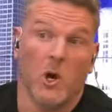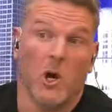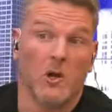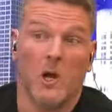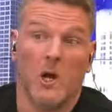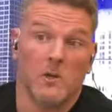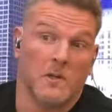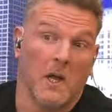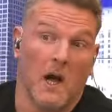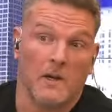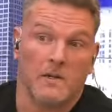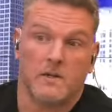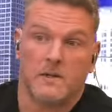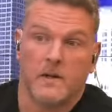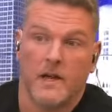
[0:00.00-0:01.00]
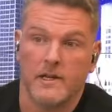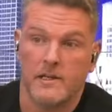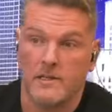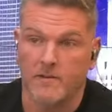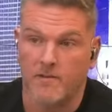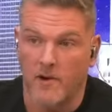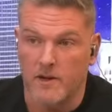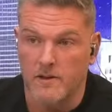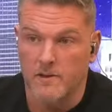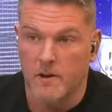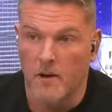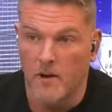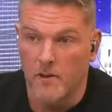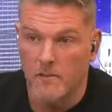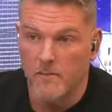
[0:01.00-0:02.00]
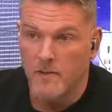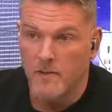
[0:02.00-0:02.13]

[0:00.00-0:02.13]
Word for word: not know Dunks, as his friends call him.